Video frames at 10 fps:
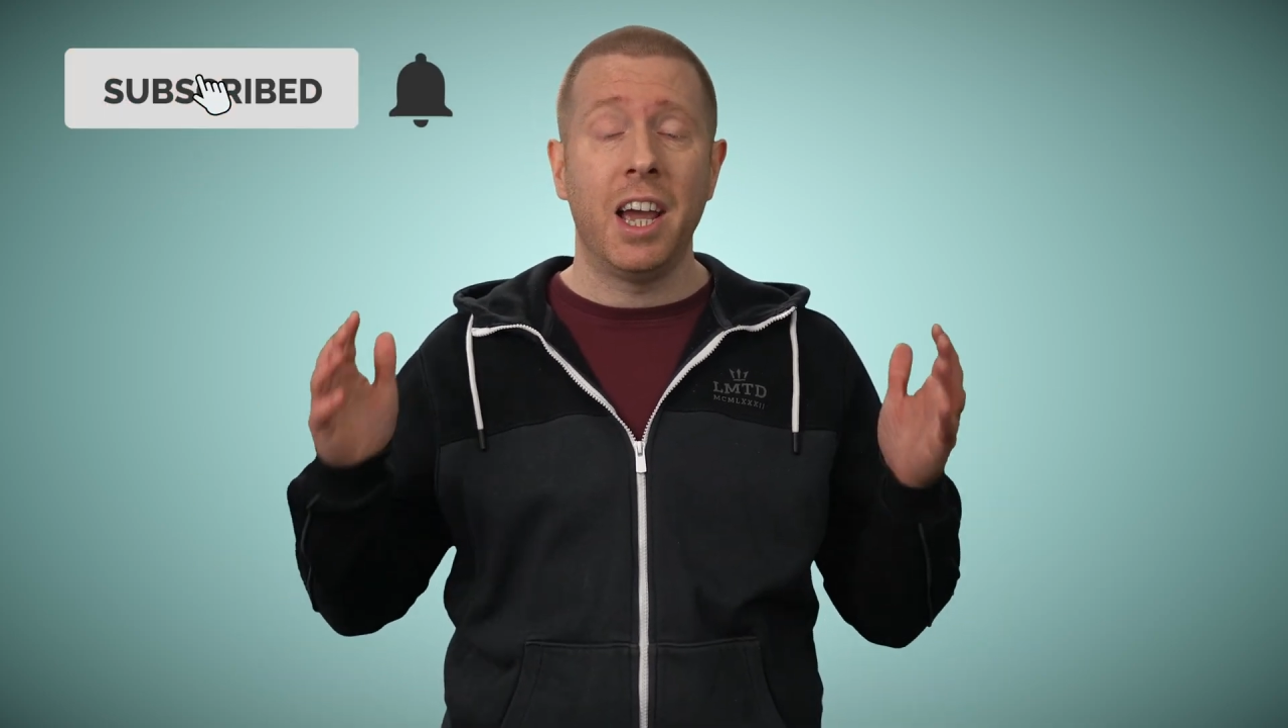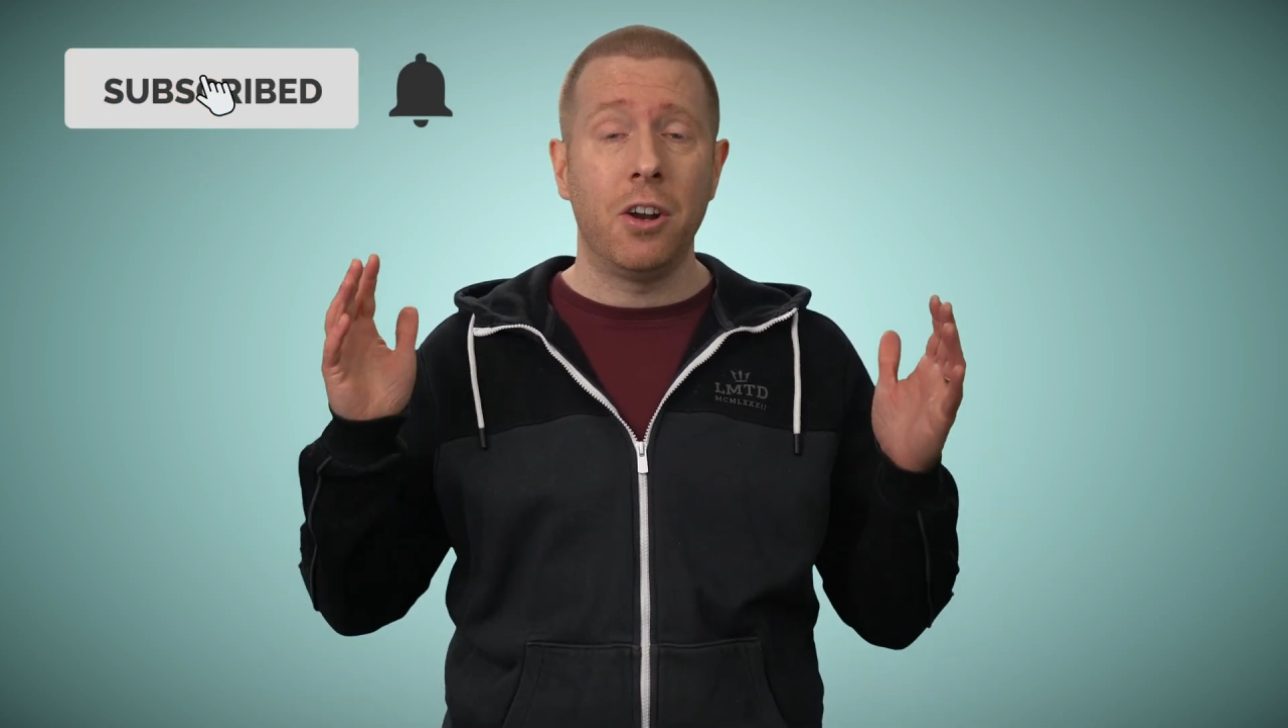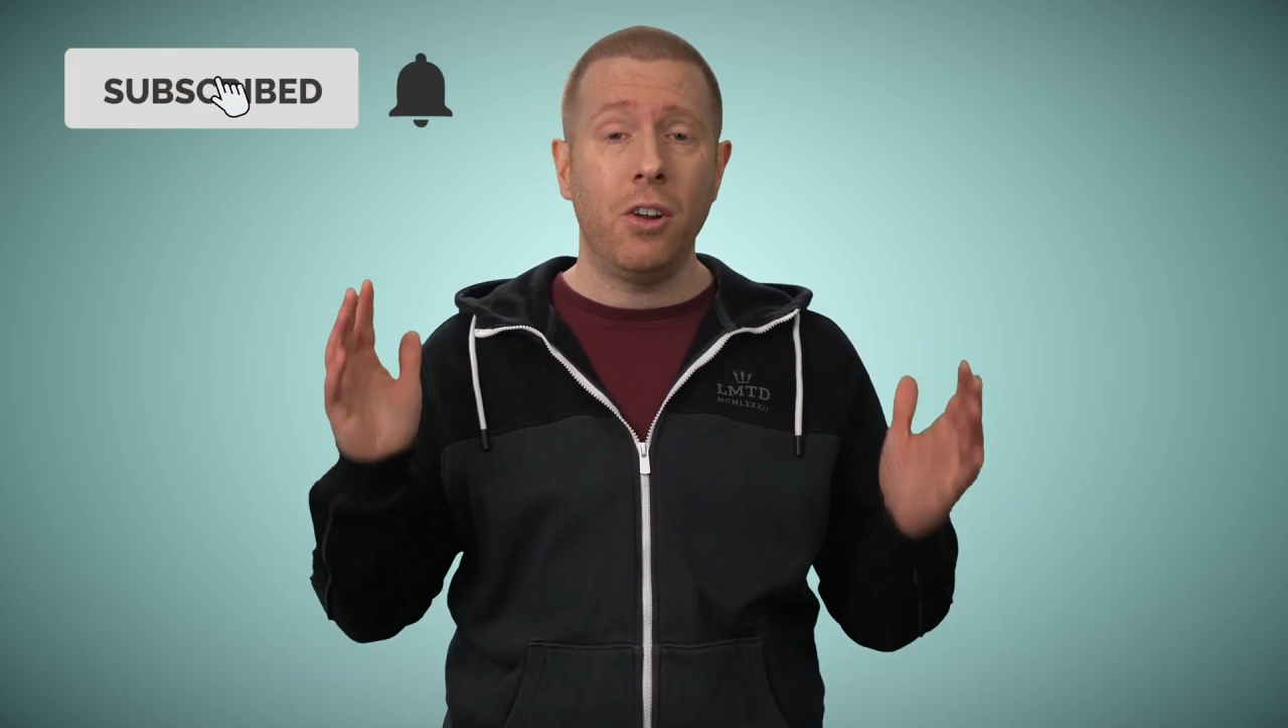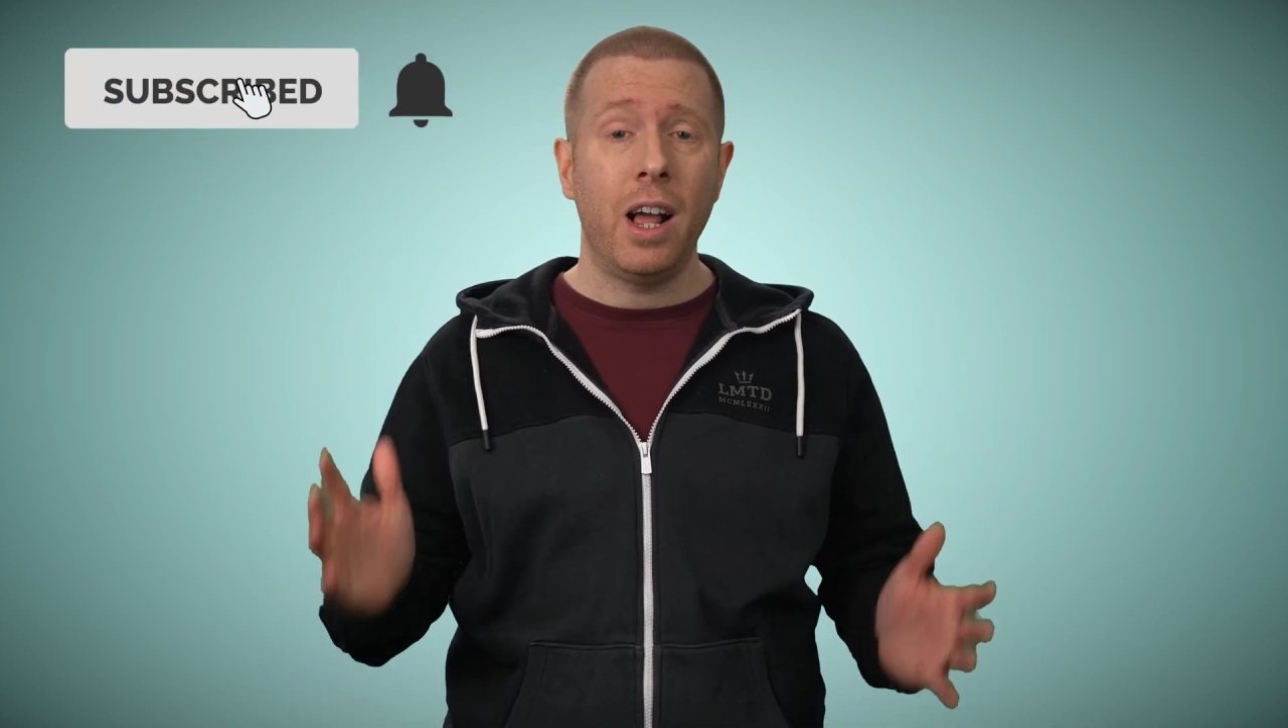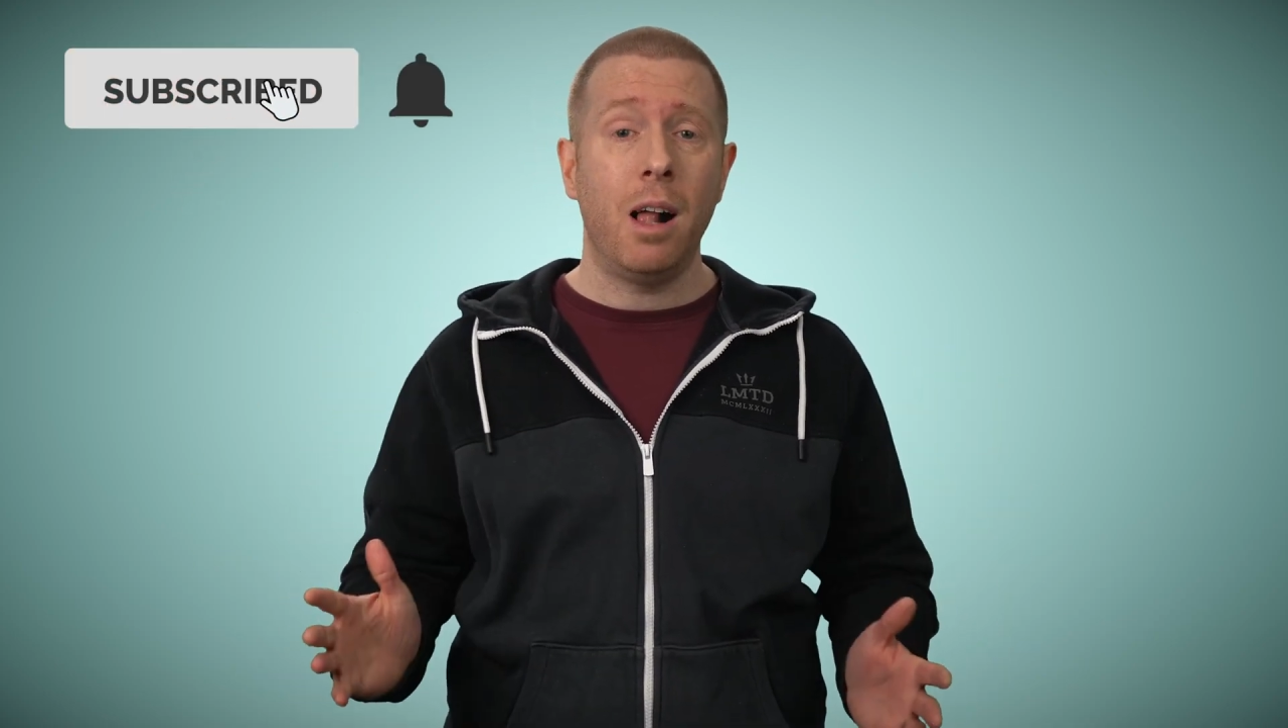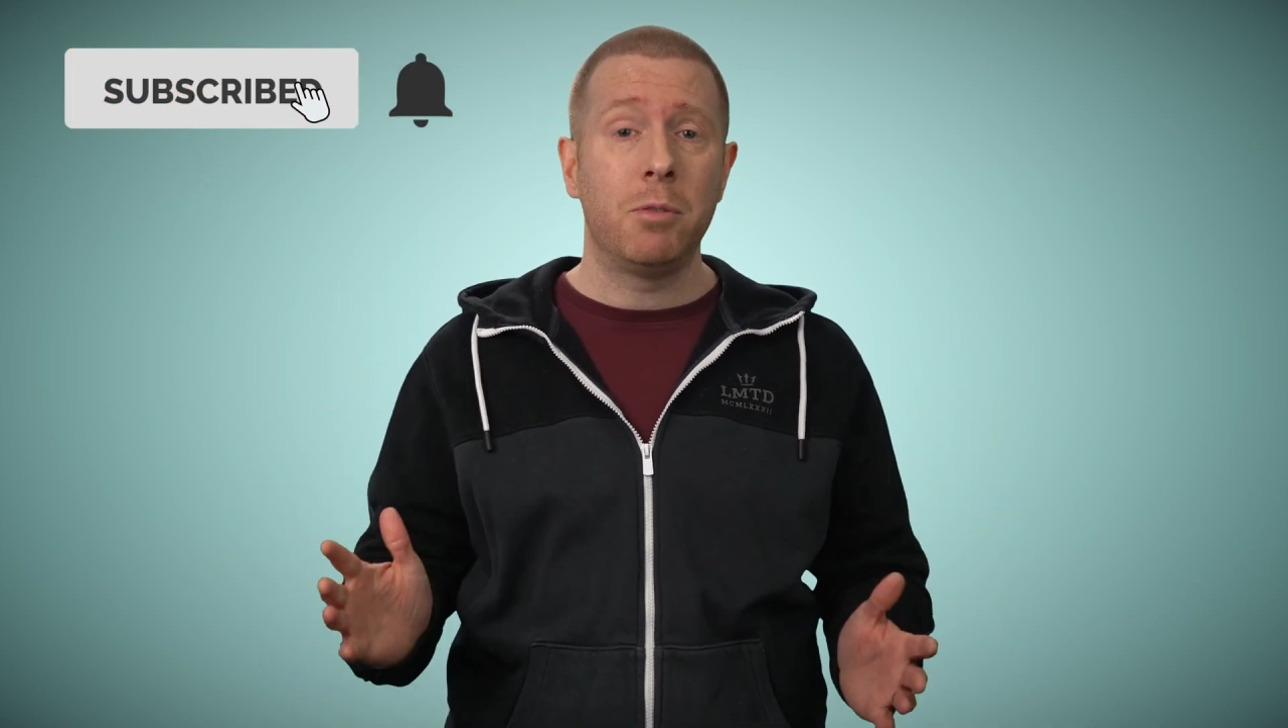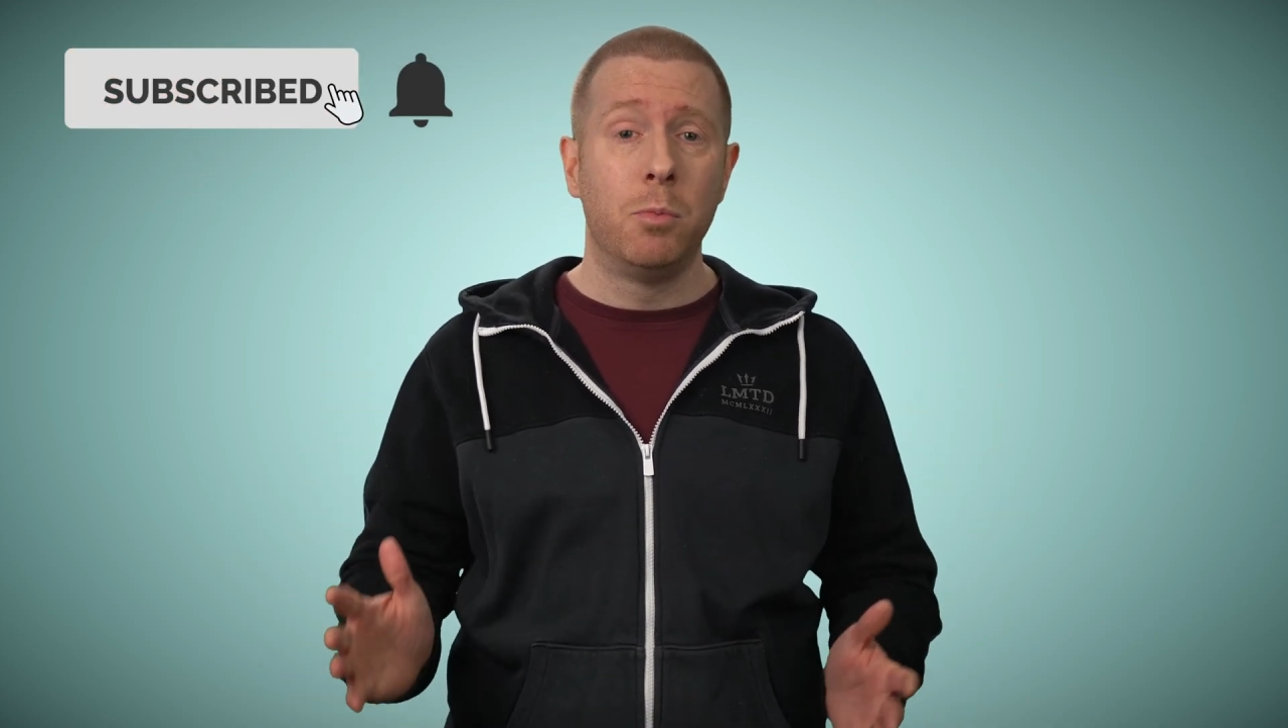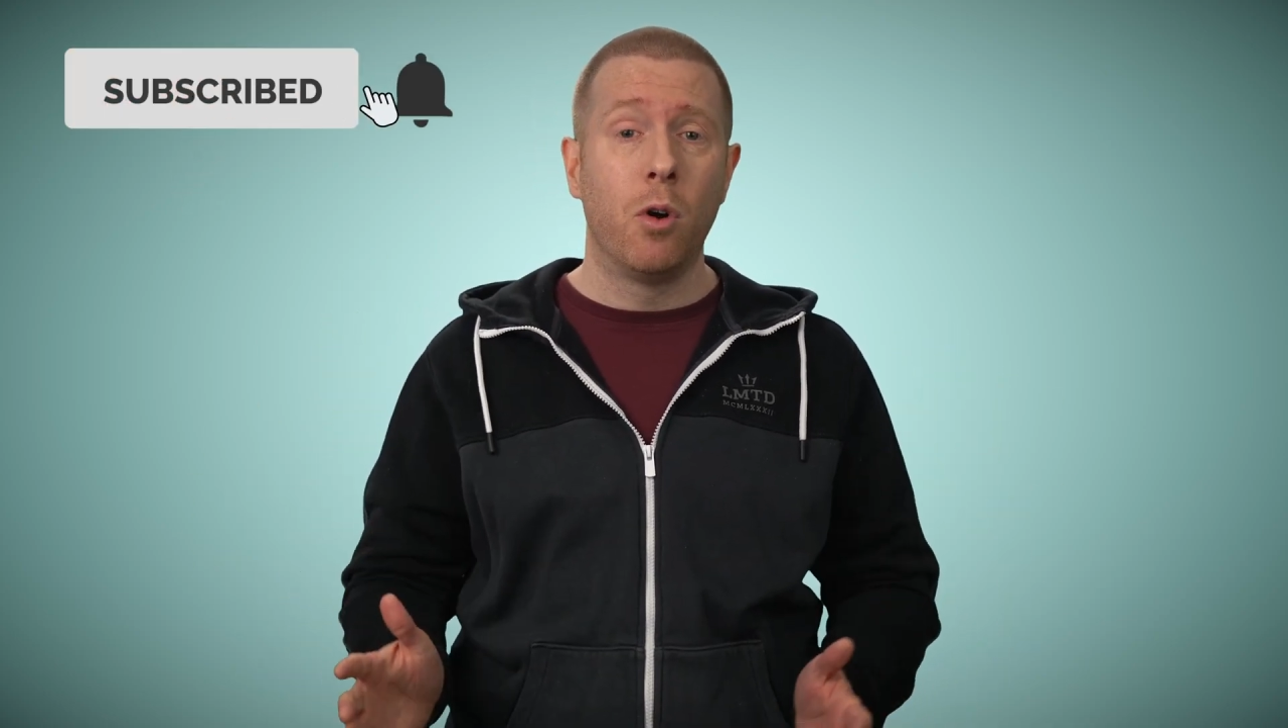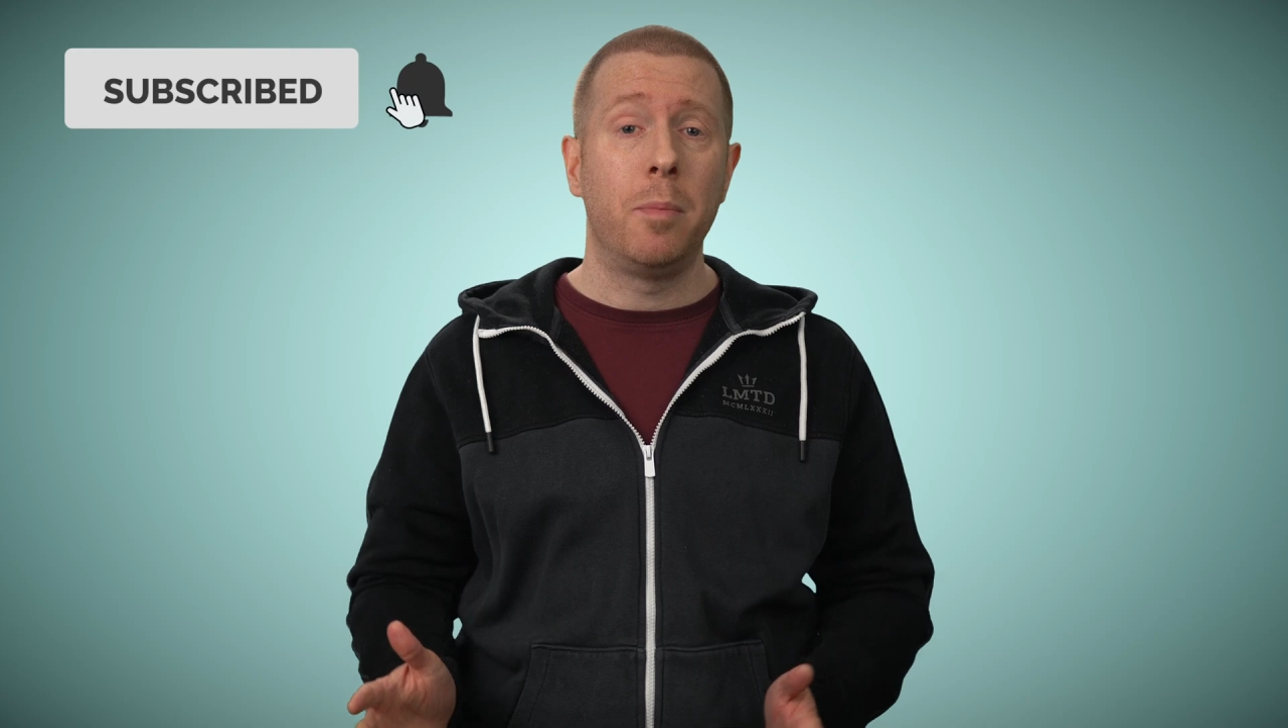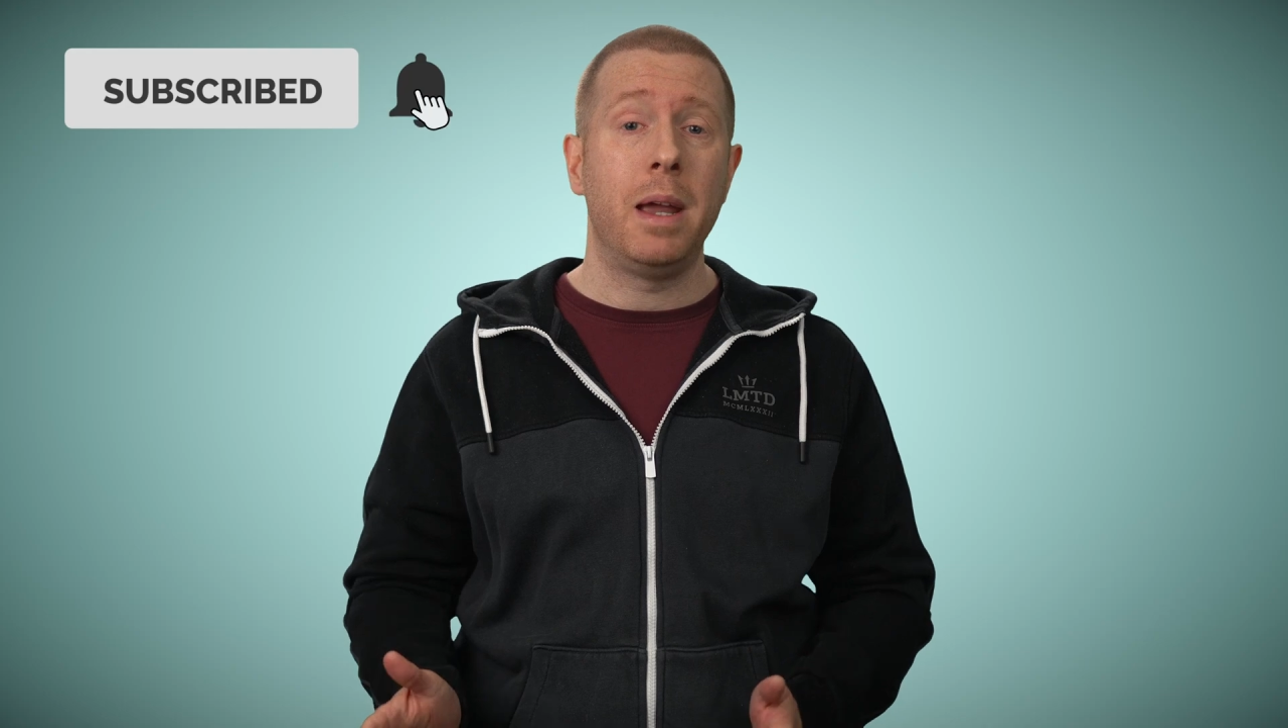it all helps more